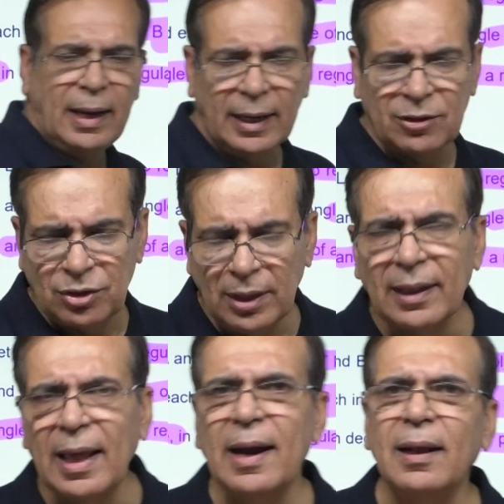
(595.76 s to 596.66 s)

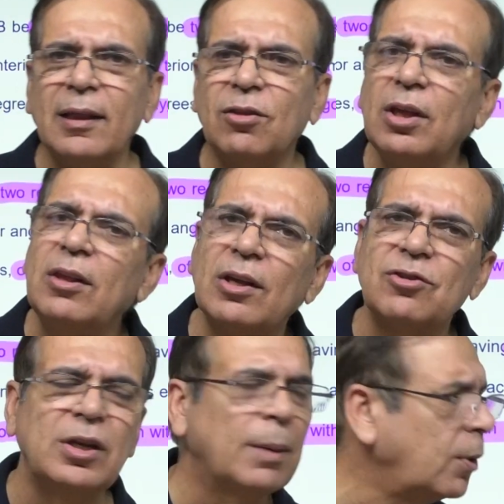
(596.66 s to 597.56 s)
Exterior angle is
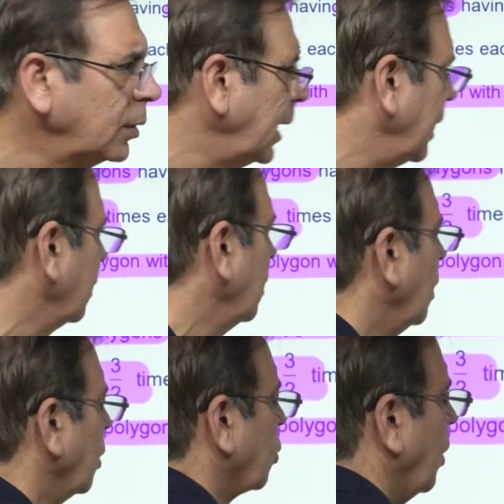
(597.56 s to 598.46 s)
360 upon n.
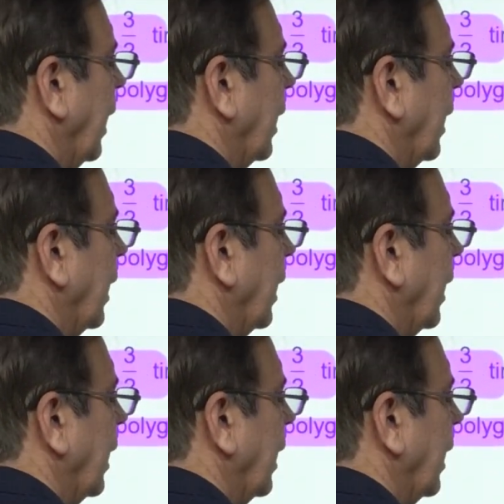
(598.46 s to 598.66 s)
So